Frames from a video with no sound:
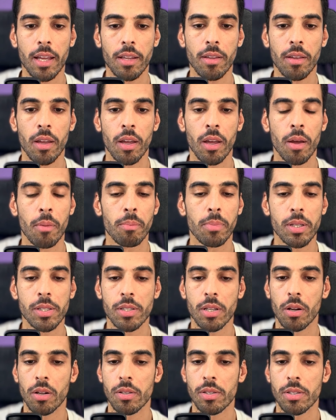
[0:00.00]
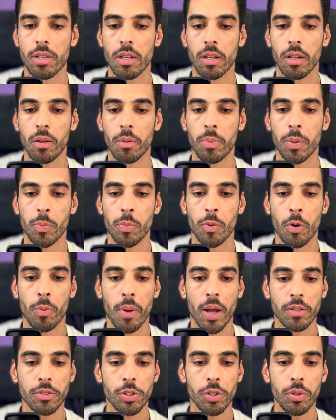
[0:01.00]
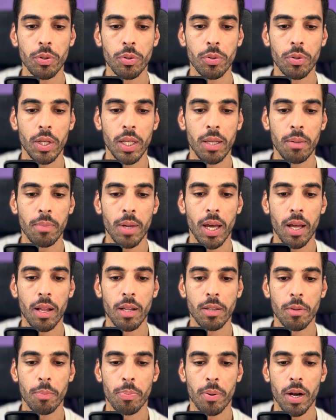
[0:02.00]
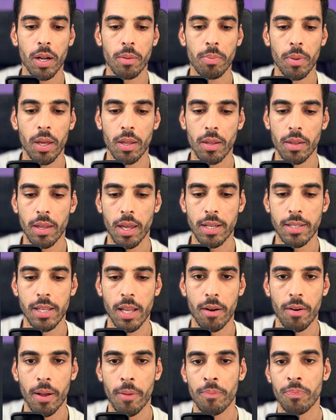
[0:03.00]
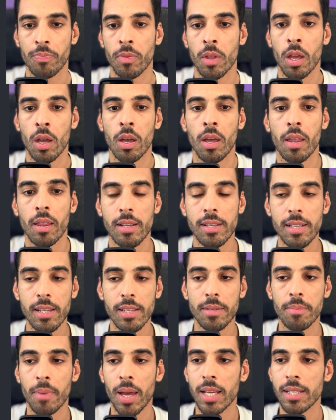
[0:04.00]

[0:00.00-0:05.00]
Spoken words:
Please tell us a little bit more about you, email, department, etc. This is amazing.